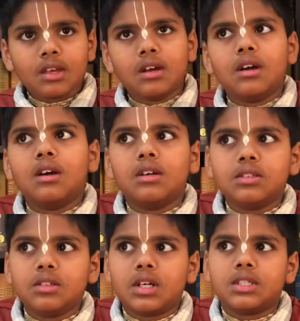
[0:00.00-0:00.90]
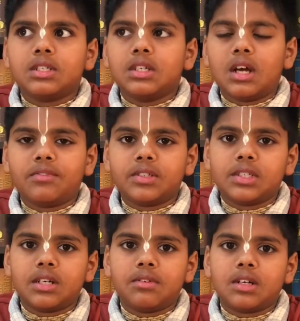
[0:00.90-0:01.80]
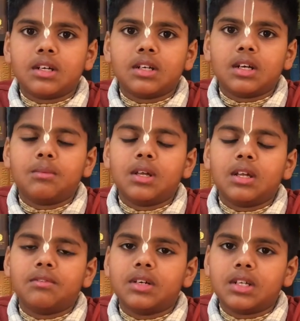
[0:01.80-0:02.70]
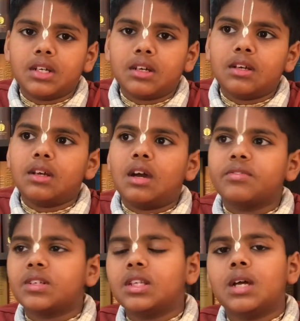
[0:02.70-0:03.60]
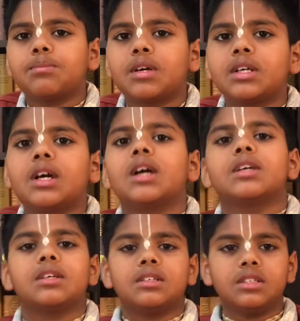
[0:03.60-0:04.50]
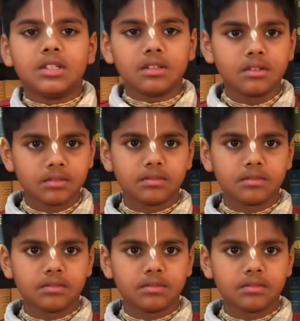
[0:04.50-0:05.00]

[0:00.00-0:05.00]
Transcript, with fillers: uh, you had seen after Tabakara Kamala Vare, after that part I did.